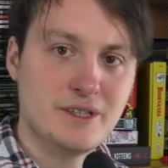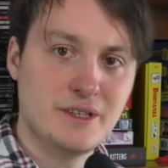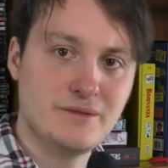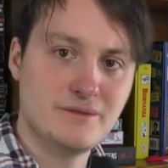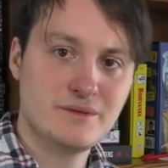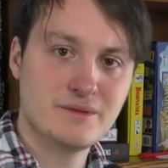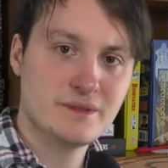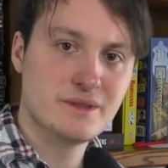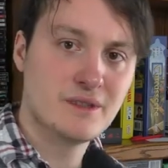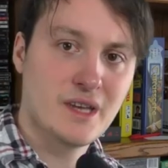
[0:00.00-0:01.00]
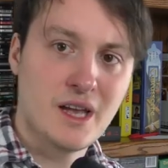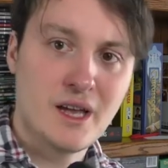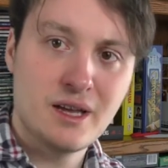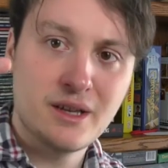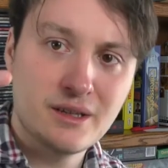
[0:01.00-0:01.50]
dude.
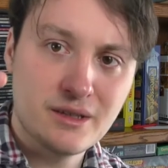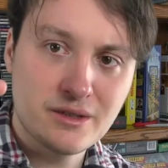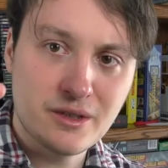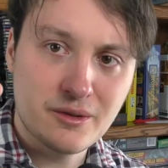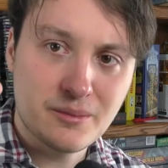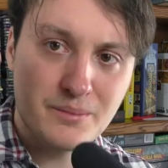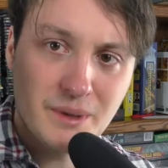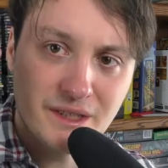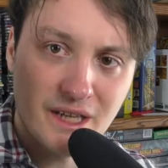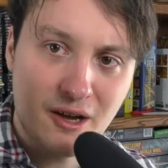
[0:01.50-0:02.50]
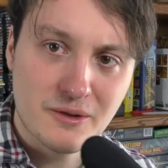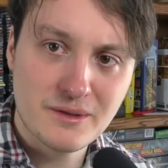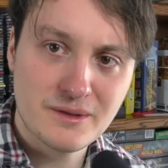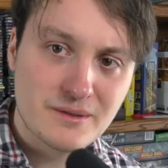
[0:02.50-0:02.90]
So peace out.